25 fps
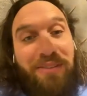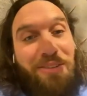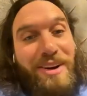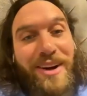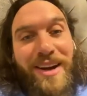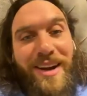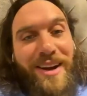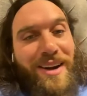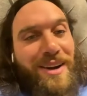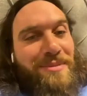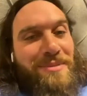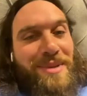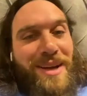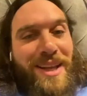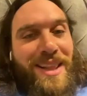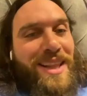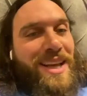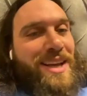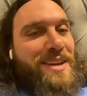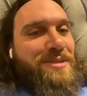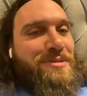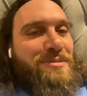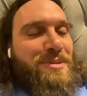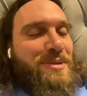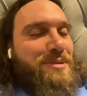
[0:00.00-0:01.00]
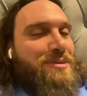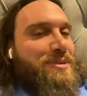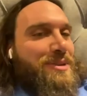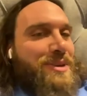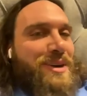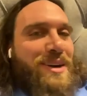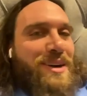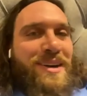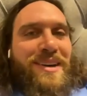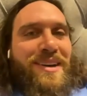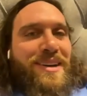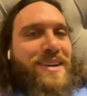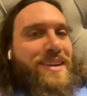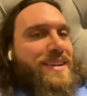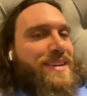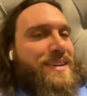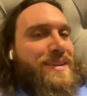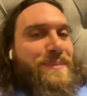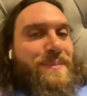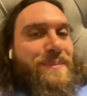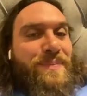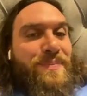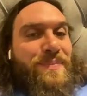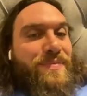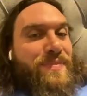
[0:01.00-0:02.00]
heard in my life before.
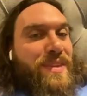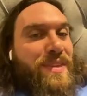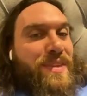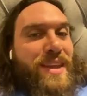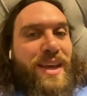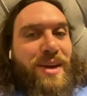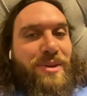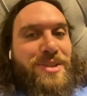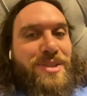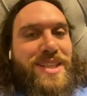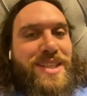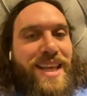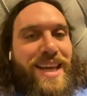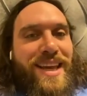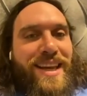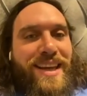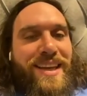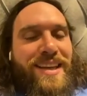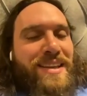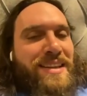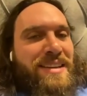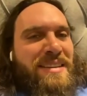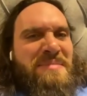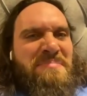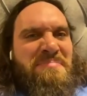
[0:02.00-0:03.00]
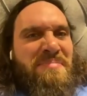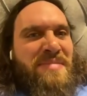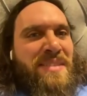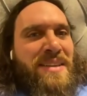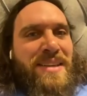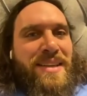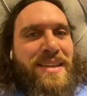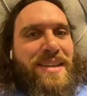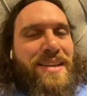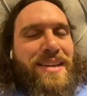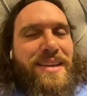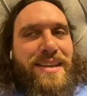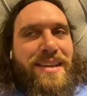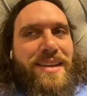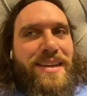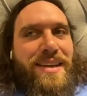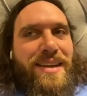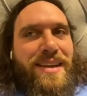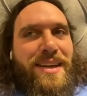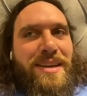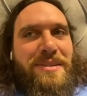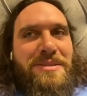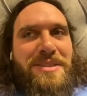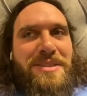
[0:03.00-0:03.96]
It was like it